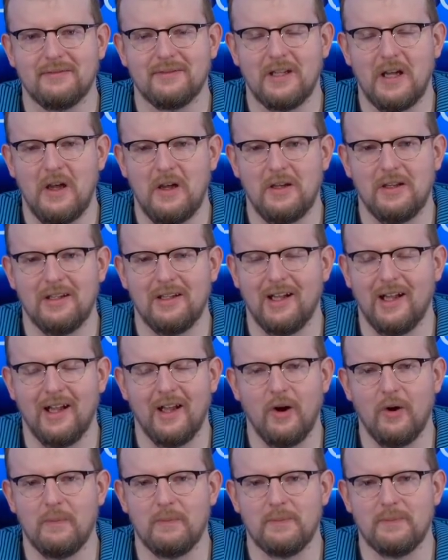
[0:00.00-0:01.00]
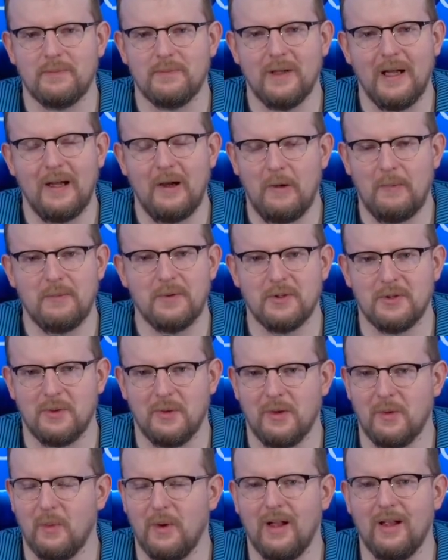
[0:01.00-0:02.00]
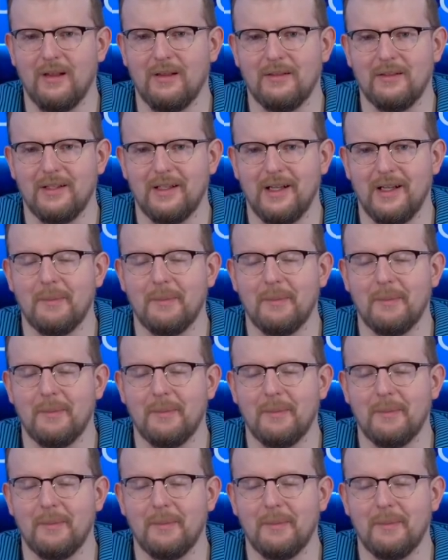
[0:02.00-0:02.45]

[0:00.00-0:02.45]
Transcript: I hope you're doing well.